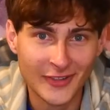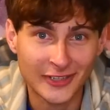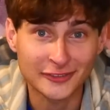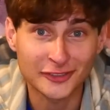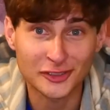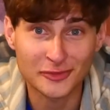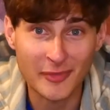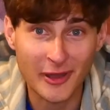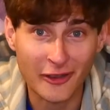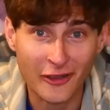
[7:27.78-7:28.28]

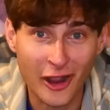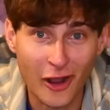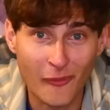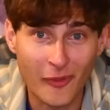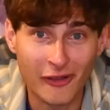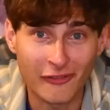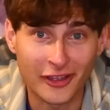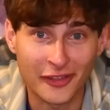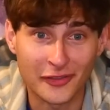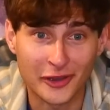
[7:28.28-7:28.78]
doesn't matter how
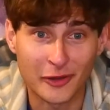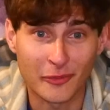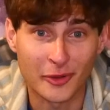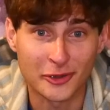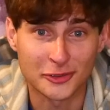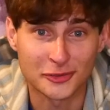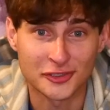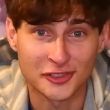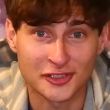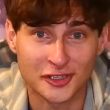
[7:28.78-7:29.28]
well Anthony
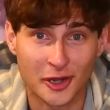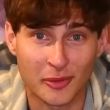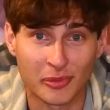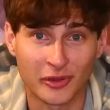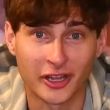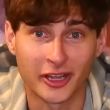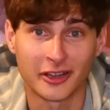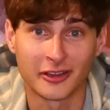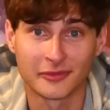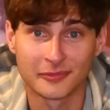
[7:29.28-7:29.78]
Richardson's going to
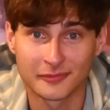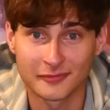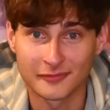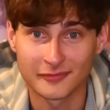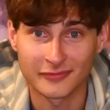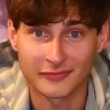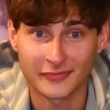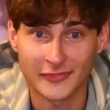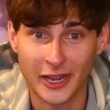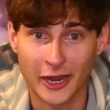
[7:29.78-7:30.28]
play.
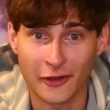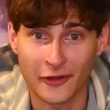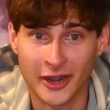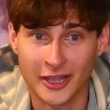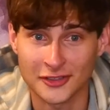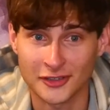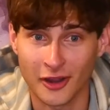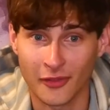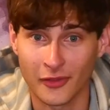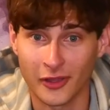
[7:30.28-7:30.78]
Aaron
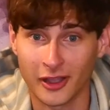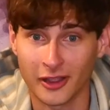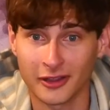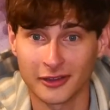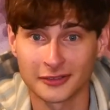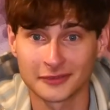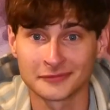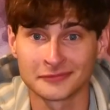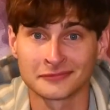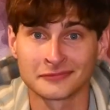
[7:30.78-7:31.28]
has it on lock.
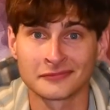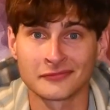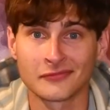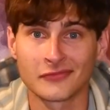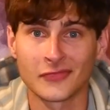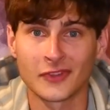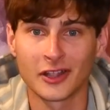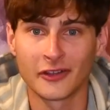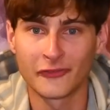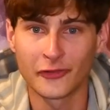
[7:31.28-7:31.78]

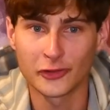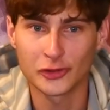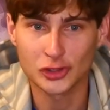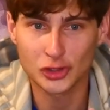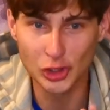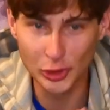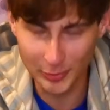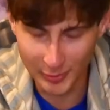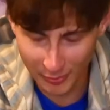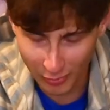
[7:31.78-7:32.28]
For the
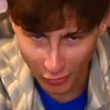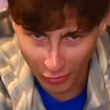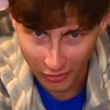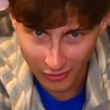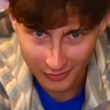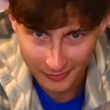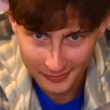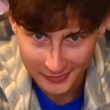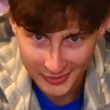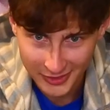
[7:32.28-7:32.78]
Super
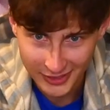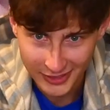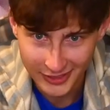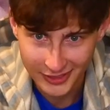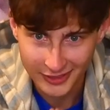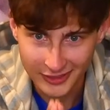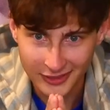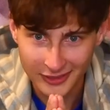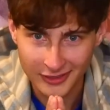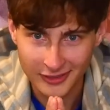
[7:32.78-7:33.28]
Bowl,
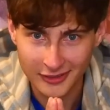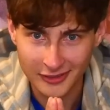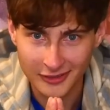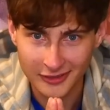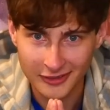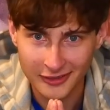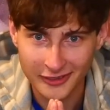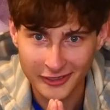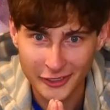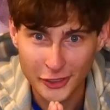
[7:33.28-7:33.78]

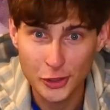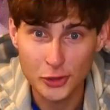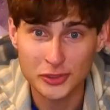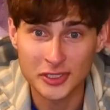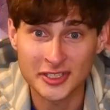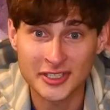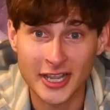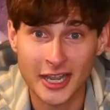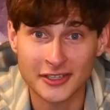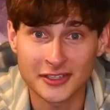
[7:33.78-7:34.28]

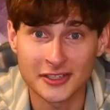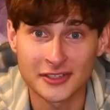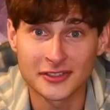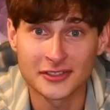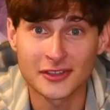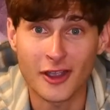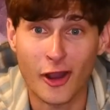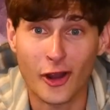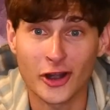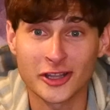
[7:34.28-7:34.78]
Houston
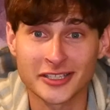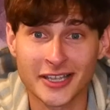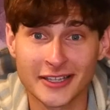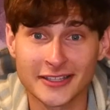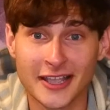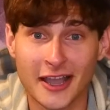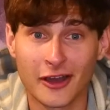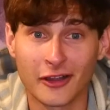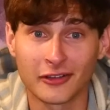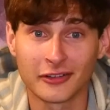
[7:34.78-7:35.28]
Texans are going to take
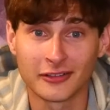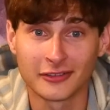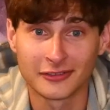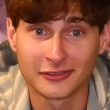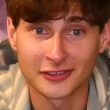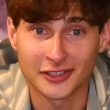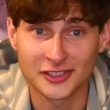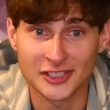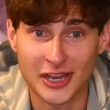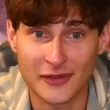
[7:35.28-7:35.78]
down
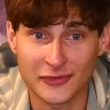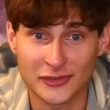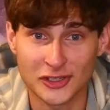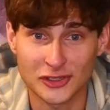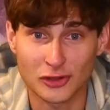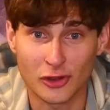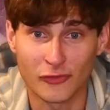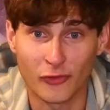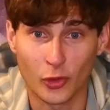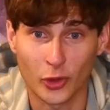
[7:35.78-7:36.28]
the San
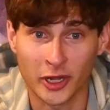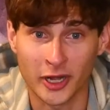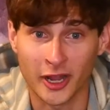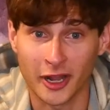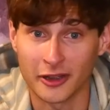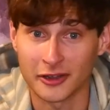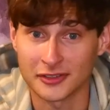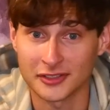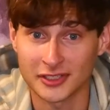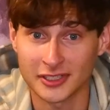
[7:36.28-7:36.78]
Francisco
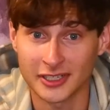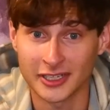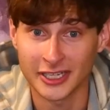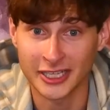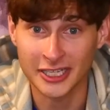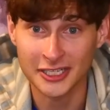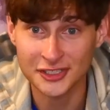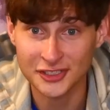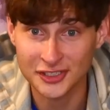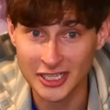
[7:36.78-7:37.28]
49ers.
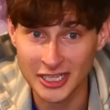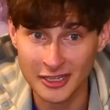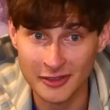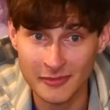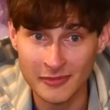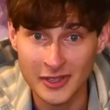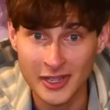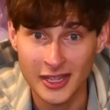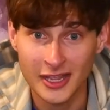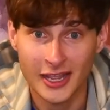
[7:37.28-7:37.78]
Each
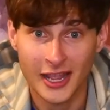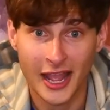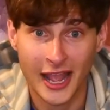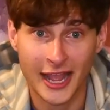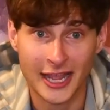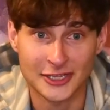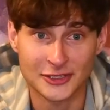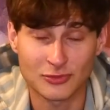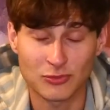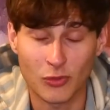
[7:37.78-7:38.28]
team
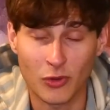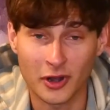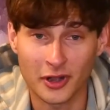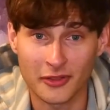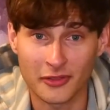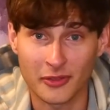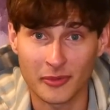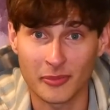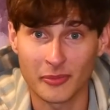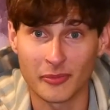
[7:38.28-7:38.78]
has one
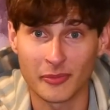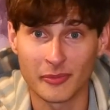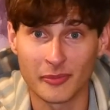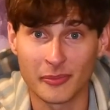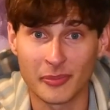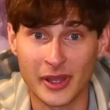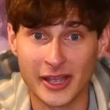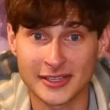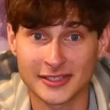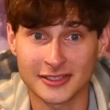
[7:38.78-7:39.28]
of the
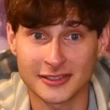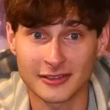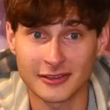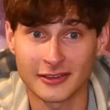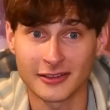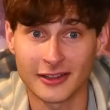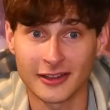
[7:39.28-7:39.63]
best